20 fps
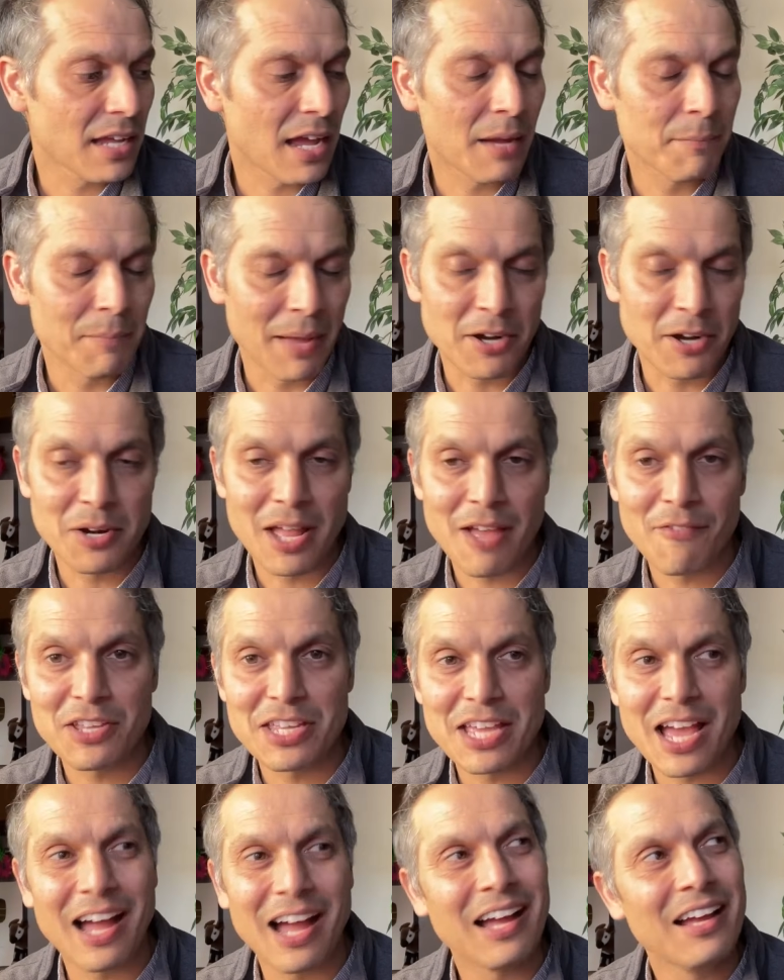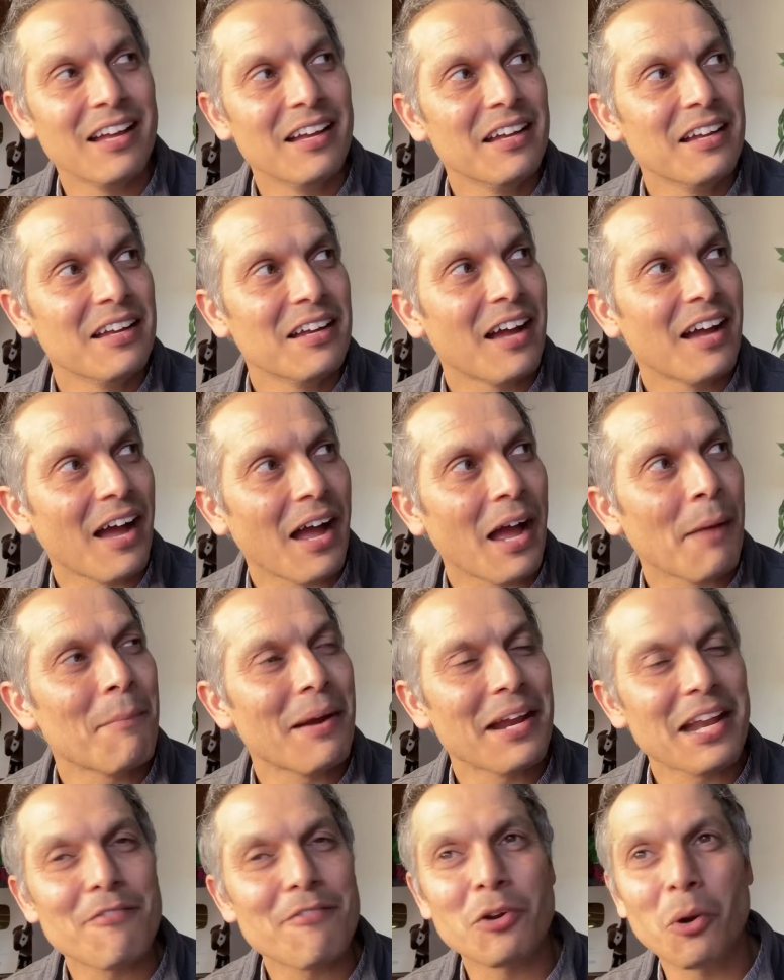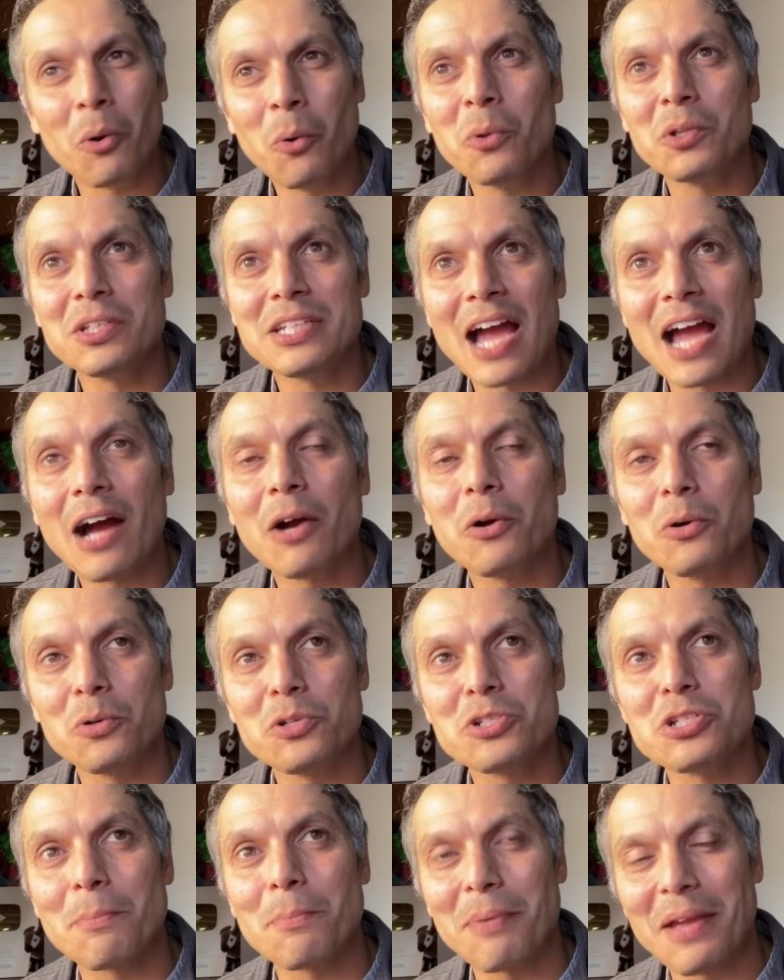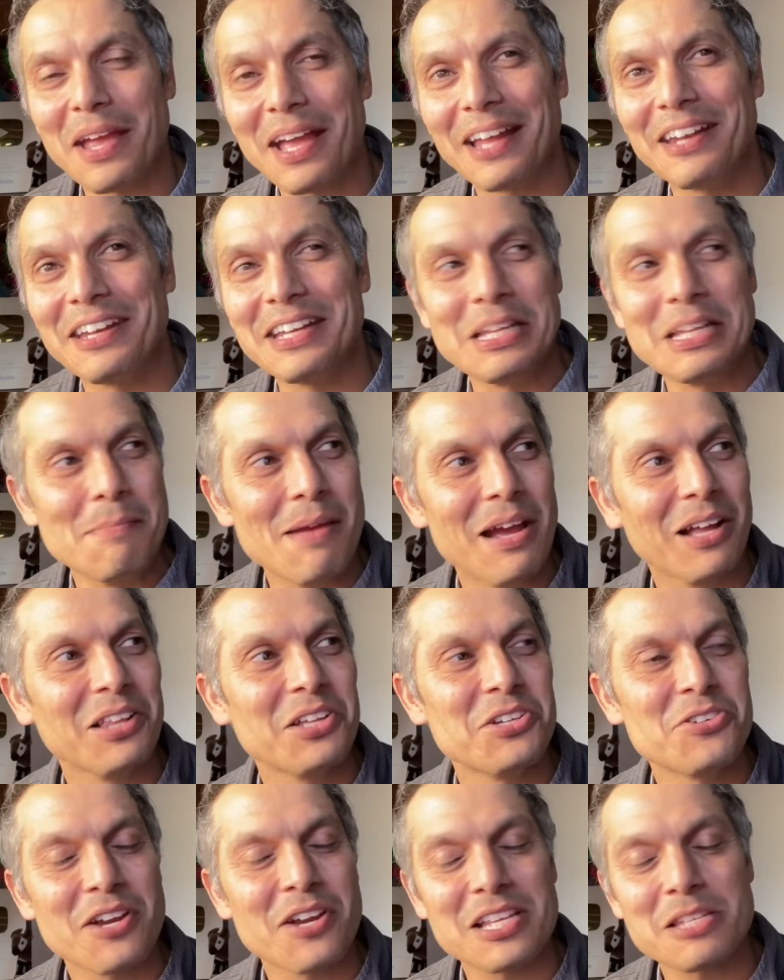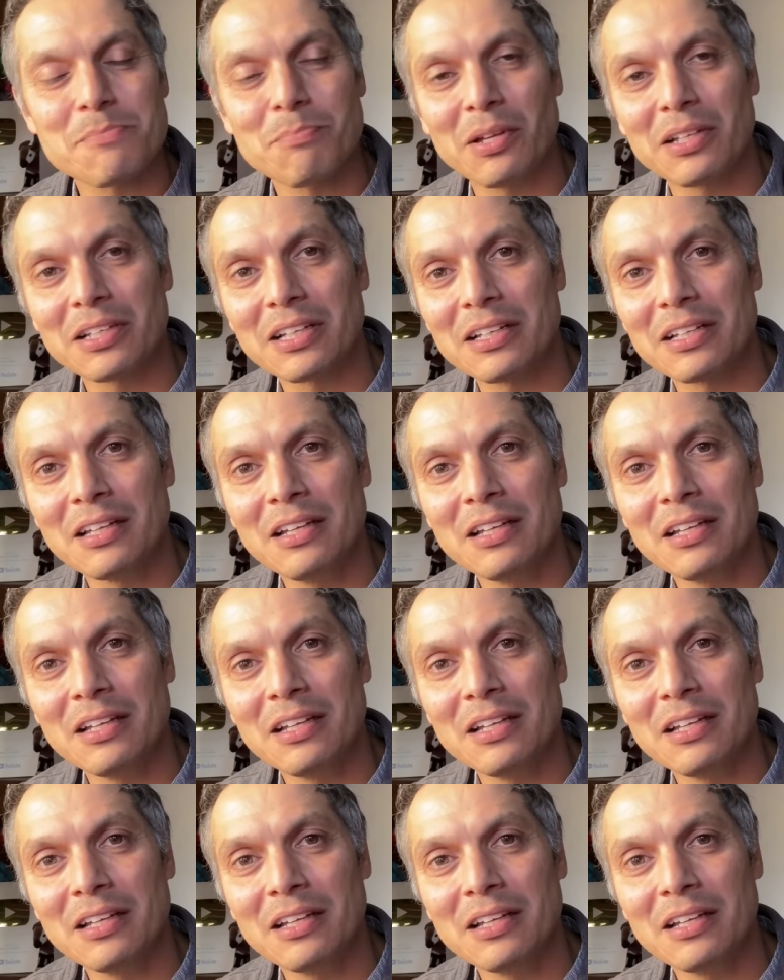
I don't have I might have an old Yahoo Japan email address, but